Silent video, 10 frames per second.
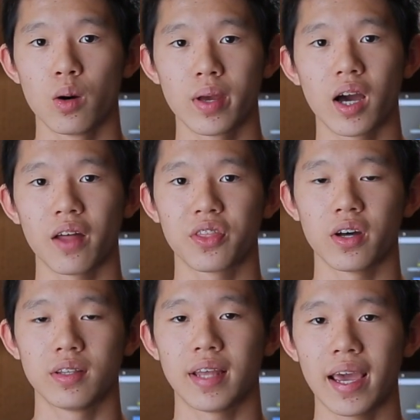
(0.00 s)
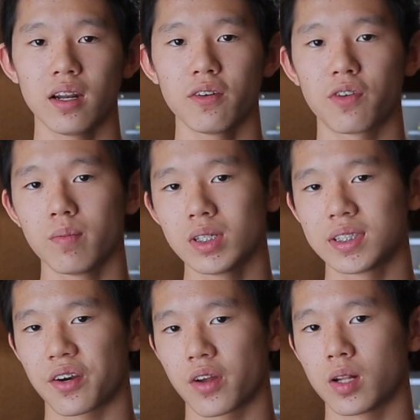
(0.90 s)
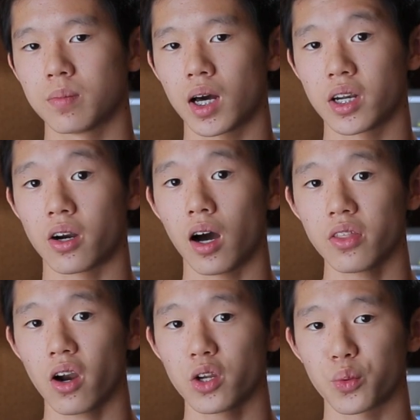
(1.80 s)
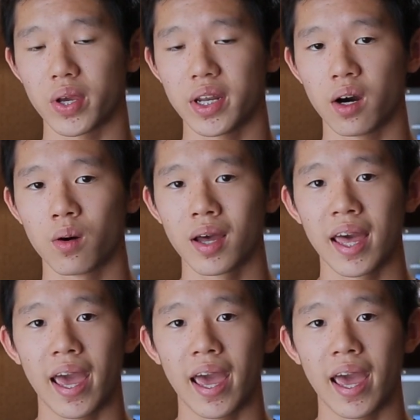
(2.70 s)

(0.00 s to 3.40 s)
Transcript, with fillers: we got the data from the serial monitor on the Arduino